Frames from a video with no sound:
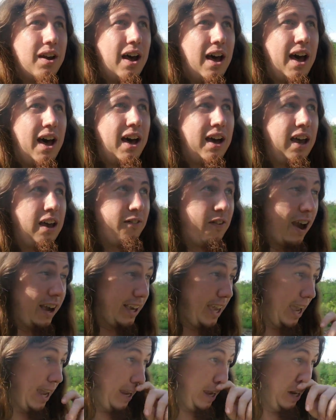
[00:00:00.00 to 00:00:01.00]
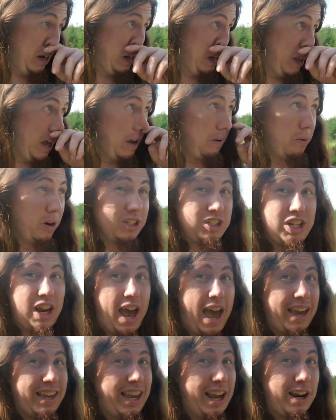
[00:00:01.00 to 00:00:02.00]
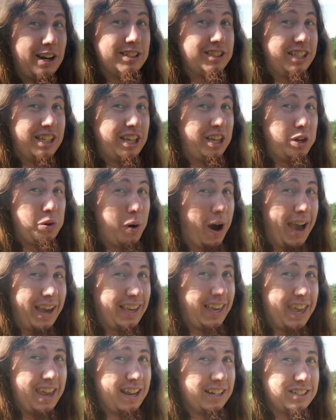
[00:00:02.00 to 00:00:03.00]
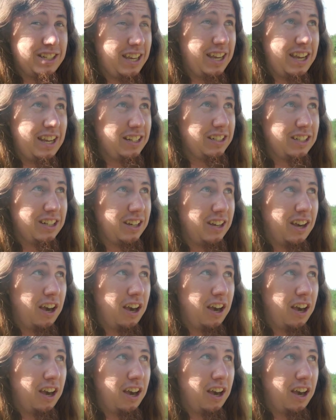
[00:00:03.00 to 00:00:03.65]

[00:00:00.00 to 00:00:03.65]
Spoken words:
If I can't eat all that, which I guarantee you I can't eat